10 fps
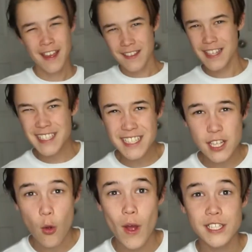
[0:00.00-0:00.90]
This is the
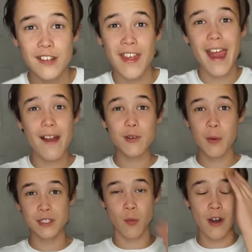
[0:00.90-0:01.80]
question that
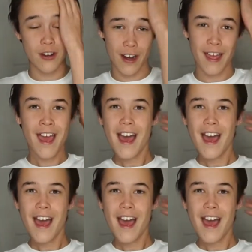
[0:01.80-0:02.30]
everyone's wondering.